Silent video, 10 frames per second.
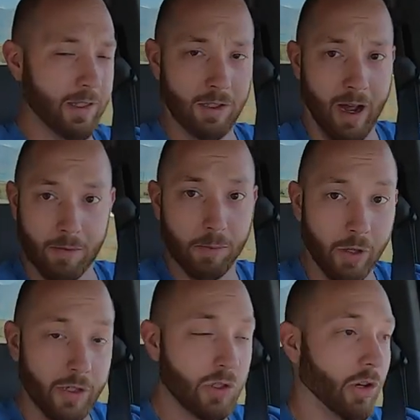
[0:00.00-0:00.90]
It stopped
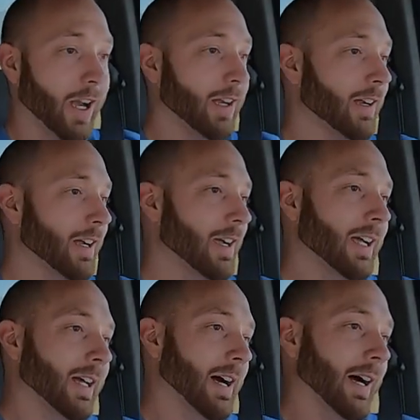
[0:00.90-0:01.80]
pretty straight.
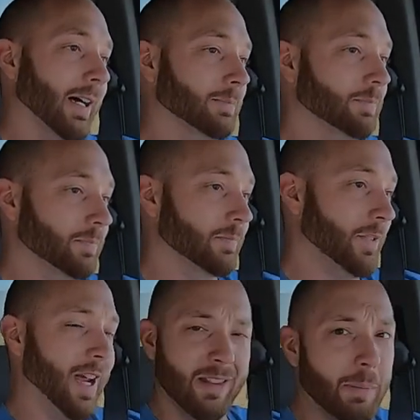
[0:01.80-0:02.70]

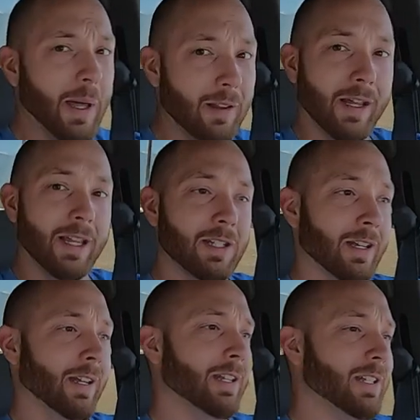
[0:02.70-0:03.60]
Yeah, the pedal, like I
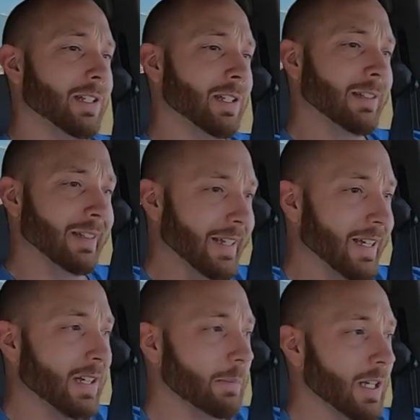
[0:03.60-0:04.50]
said, it is a
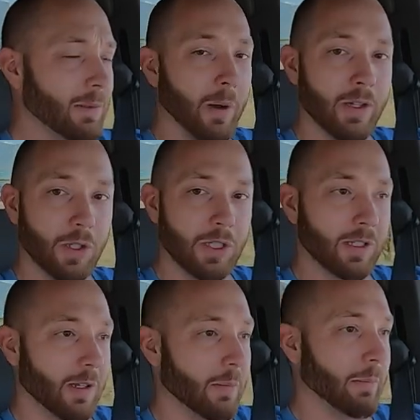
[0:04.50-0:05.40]
little bit spongy
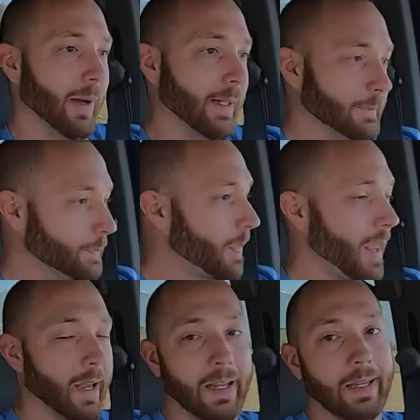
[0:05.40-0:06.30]
still, but
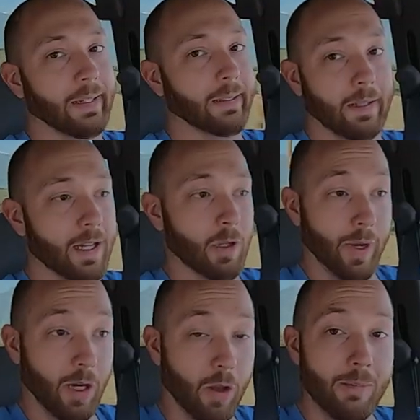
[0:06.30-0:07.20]
like I said,
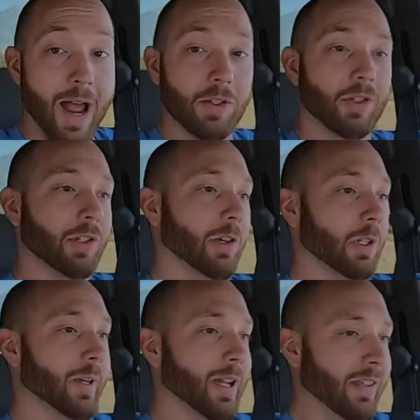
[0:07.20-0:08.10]
we get an old master
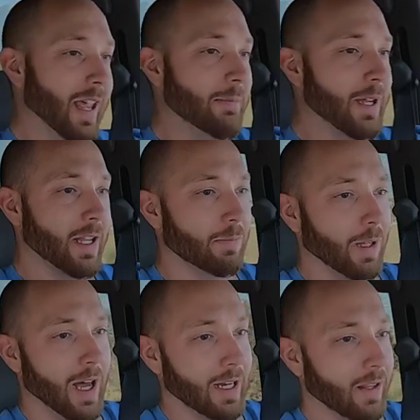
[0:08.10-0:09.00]
cylinder, we get the ABS
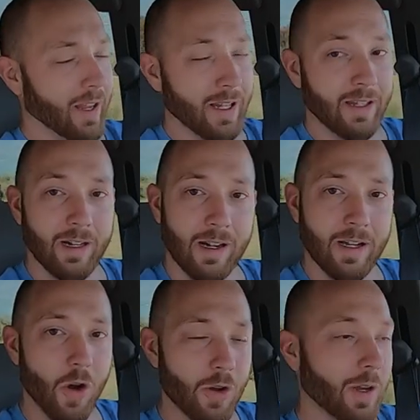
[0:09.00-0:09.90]
block hanging there. I
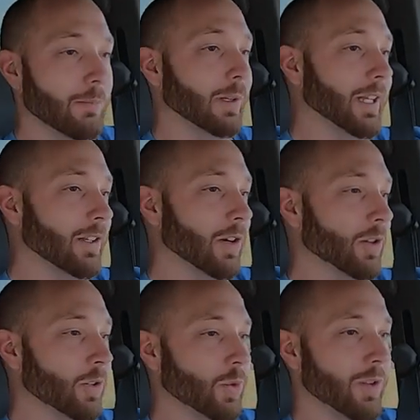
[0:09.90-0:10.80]
know you can bleed
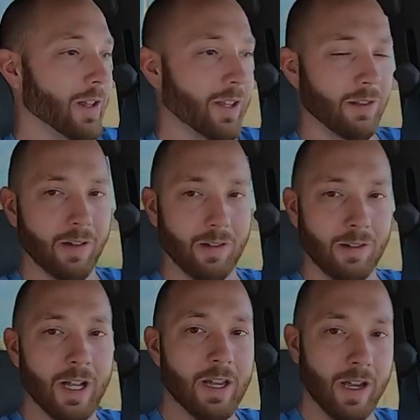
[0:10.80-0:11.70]
those with like the
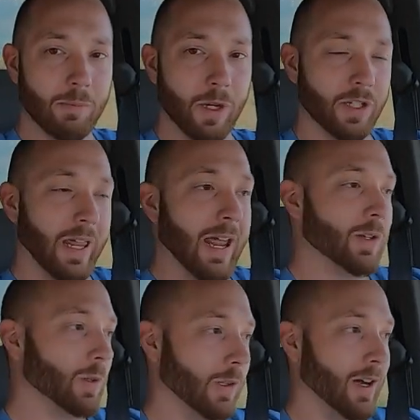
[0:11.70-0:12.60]
little, you can put a scan
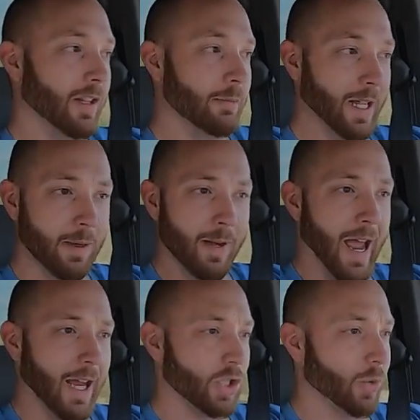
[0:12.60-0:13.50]
tool on them and get them to
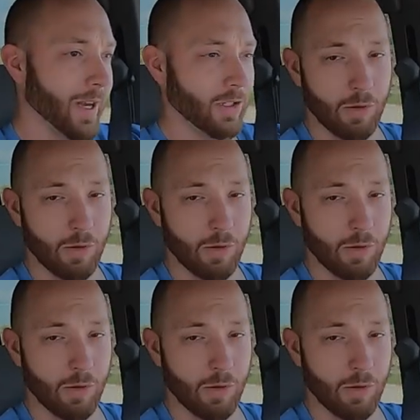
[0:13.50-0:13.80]
actuate.